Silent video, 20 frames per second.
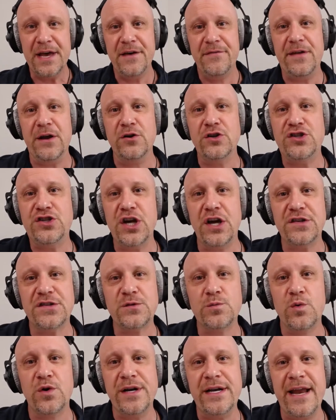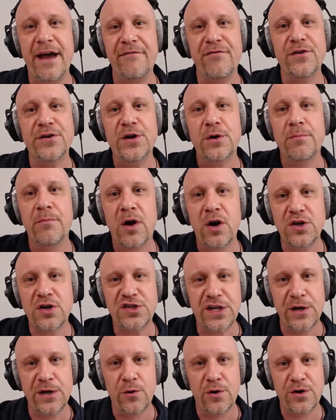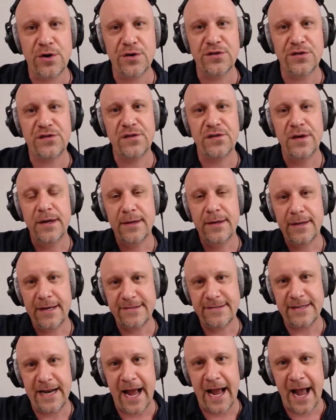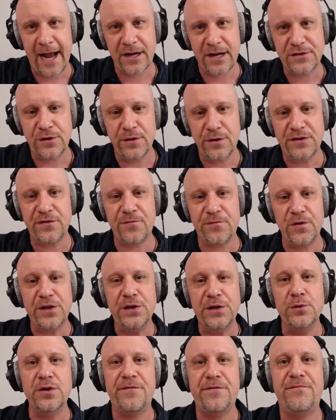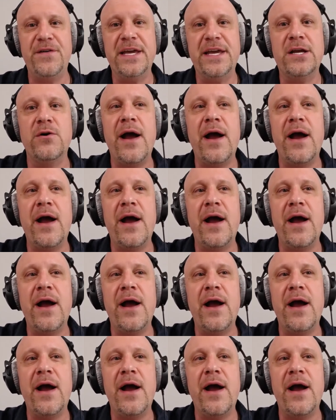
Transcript: They're just were never your marching orders as an actor. It's for you to figure